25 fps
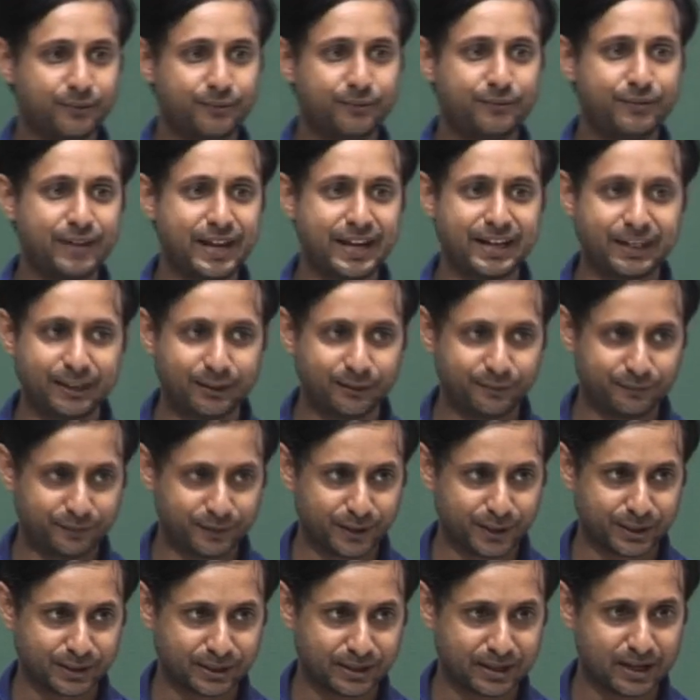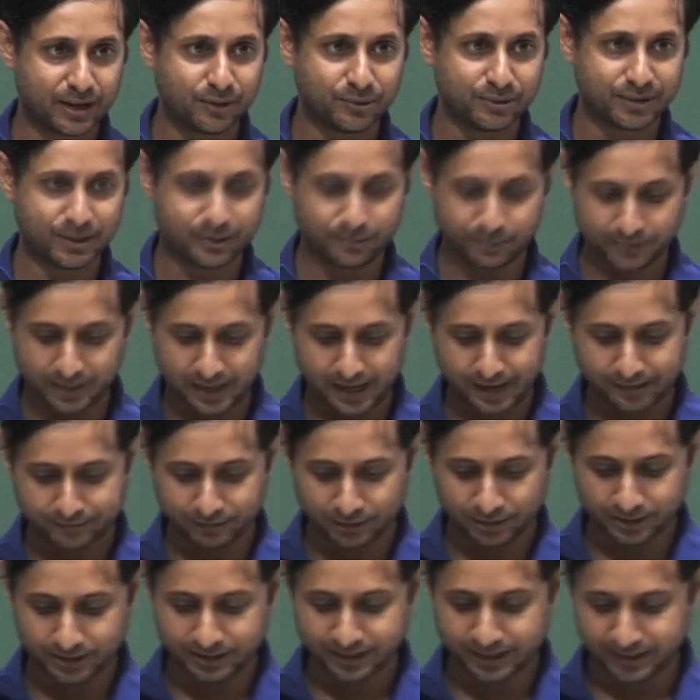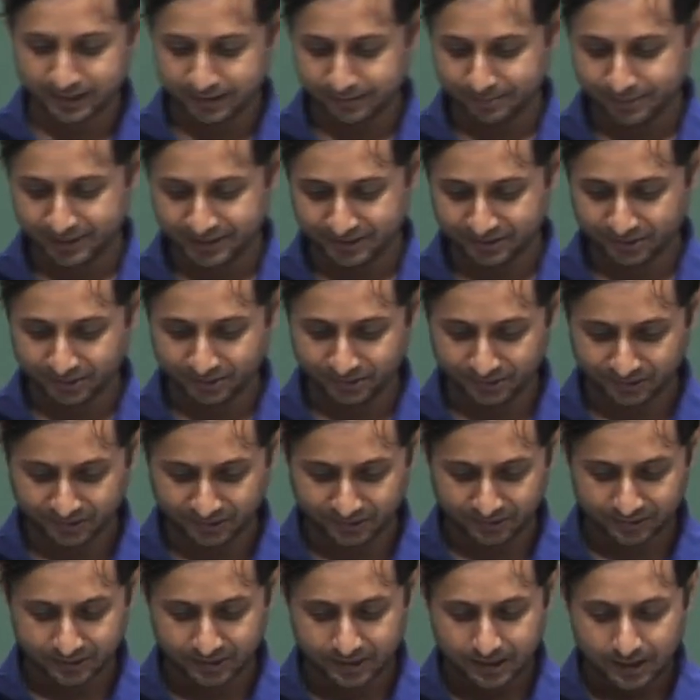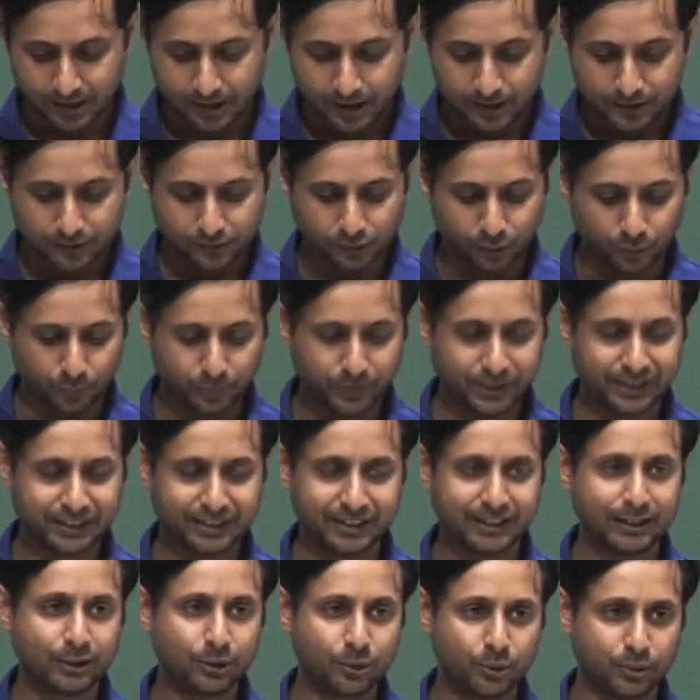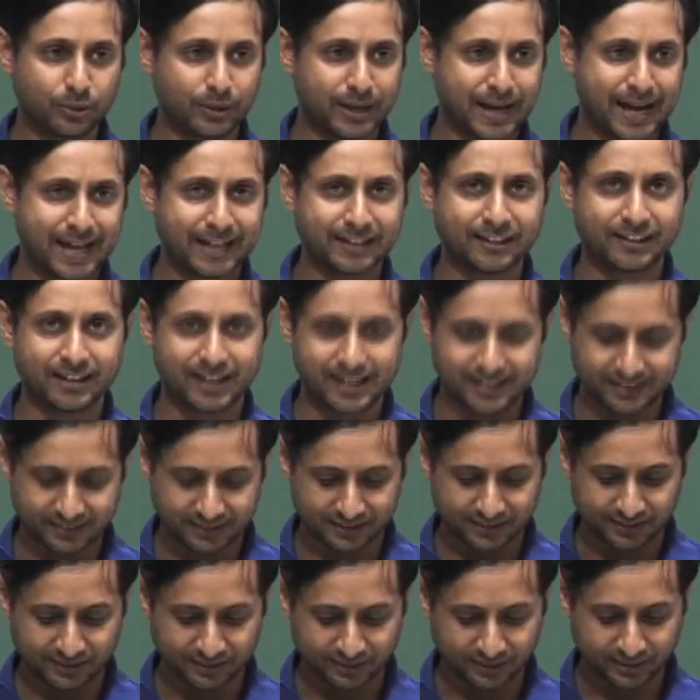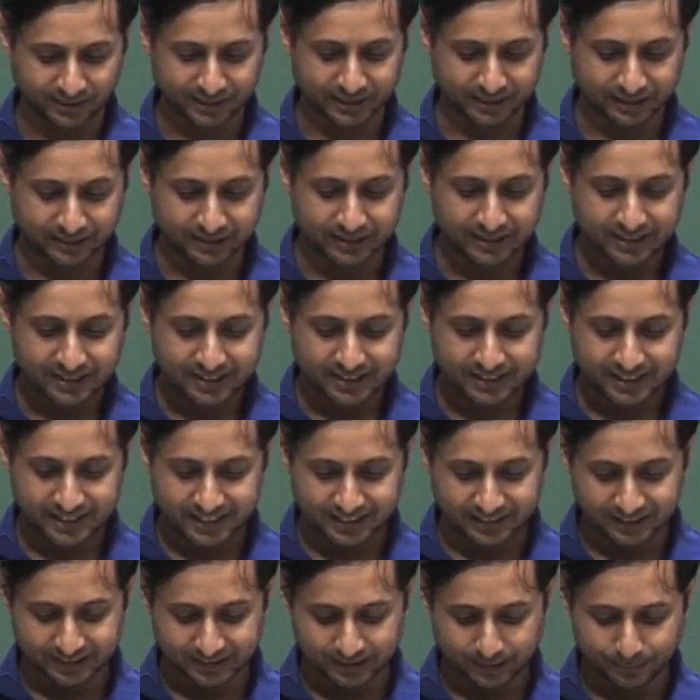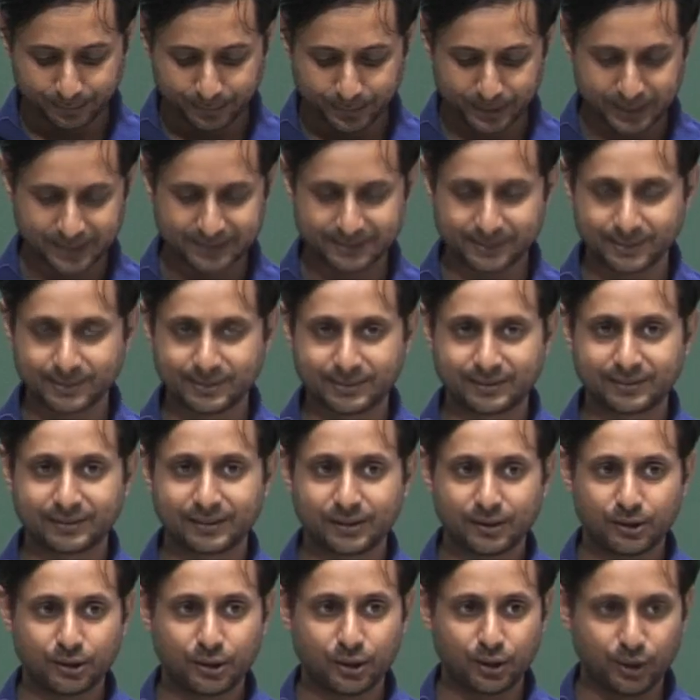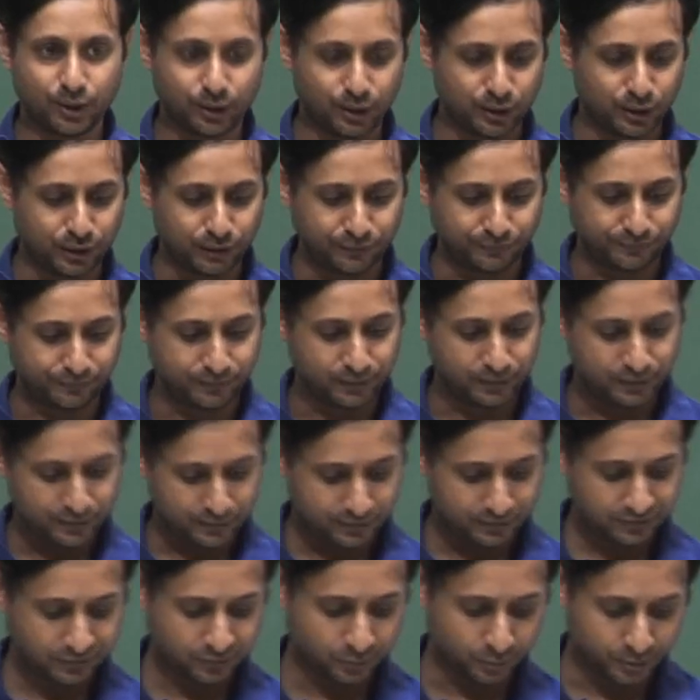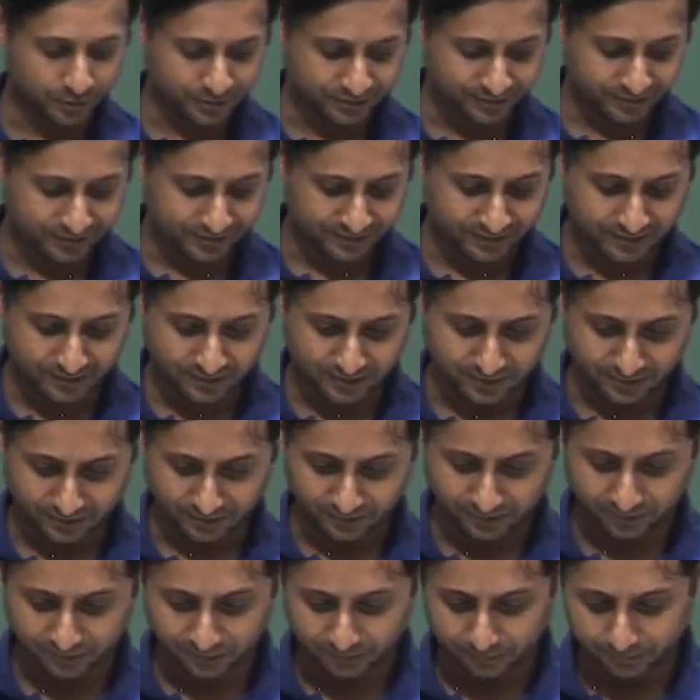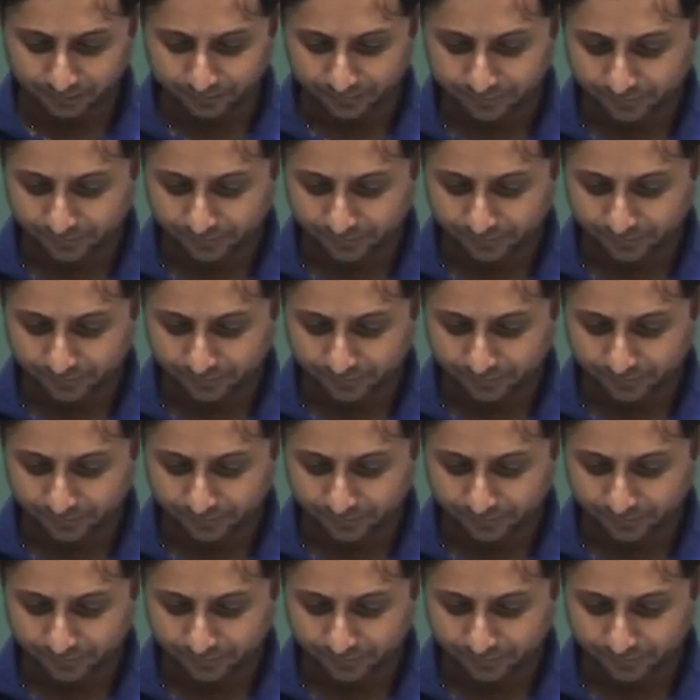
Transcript: very different now that we have all the capacitors. So, we need to analyze the circuit in the presence of source resistance.